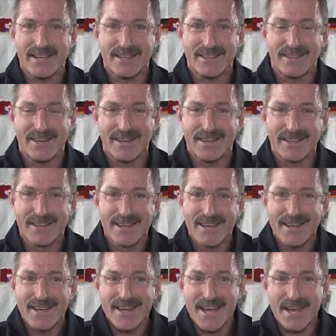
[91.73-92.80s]
And, uh,
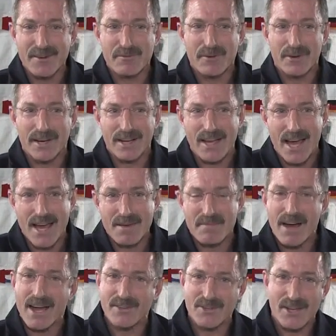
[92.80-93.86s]
and for a guy
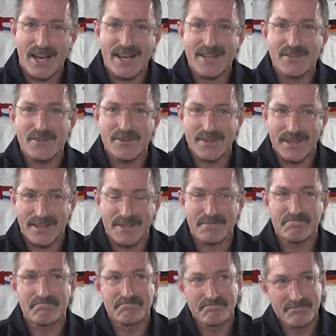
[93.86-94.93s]
my size, um,